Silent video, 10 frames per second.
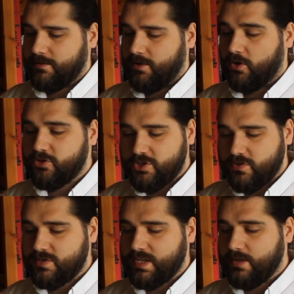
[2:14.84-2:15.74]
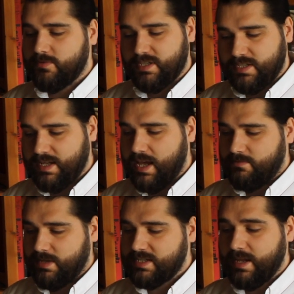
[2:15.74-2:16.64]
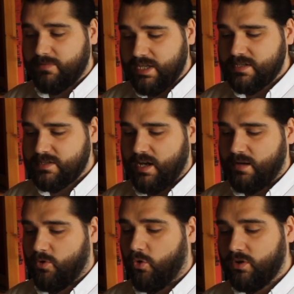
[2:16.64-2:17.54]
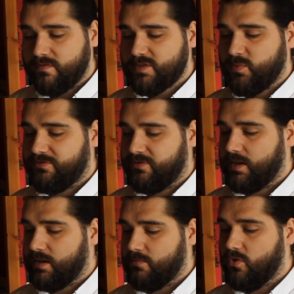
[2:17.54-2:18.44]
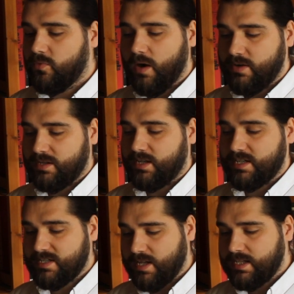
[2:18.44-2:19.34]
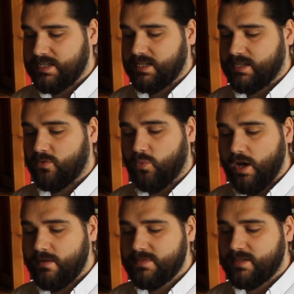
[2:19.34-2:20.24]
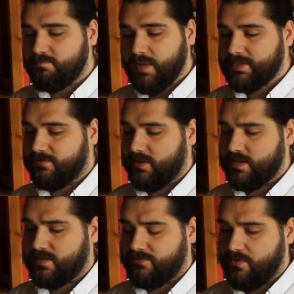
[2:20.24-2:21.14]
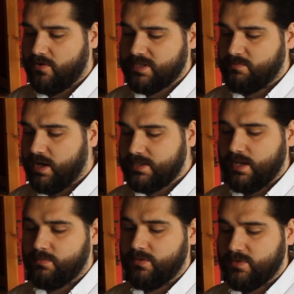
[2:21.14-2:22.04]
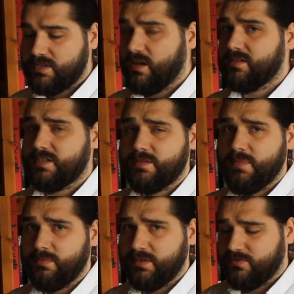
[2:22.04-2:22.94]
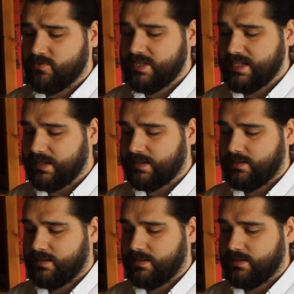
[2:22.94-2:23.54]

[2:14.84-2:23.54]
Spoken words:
On Tuesday it was the same, except this time all of us were feeling more worried than excited, and the worms and butterflies and frogs in my tummy were starting to make me feel sick.